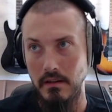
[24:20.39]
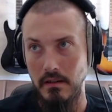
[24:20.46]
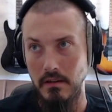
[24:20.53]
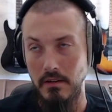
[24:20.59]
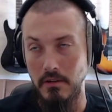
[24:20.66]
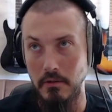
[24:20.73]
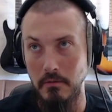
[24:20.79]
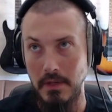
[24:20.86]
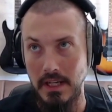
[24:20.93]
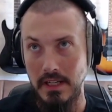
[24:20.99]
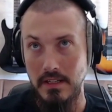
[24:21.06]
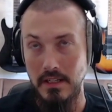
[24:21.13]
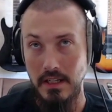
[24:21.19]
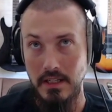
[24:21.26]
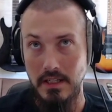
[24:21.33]
Going back
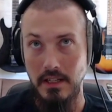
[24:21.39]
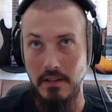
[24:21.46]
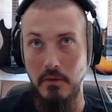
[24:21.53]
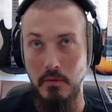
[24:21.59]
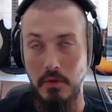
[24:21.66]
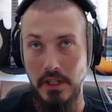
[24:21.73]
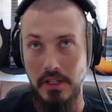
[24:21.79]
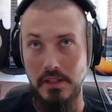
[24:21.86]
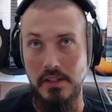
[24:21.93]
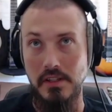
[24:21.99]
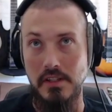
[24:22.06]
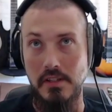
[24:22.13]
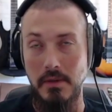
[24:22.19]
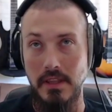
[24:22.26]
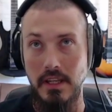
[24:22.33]
to the idea of a brand
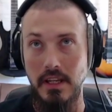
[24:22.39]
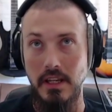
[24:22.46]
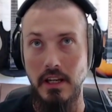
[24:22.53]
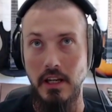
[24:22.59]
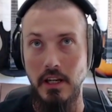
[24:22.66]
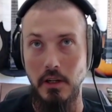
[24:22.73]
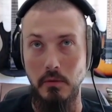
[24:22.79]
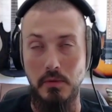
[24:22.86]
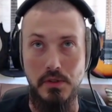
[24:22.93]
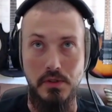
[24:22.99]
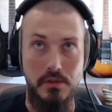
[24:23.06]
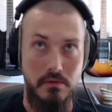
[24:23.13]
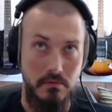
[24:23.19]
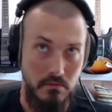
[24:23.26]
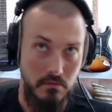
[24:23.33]
system, I think it helps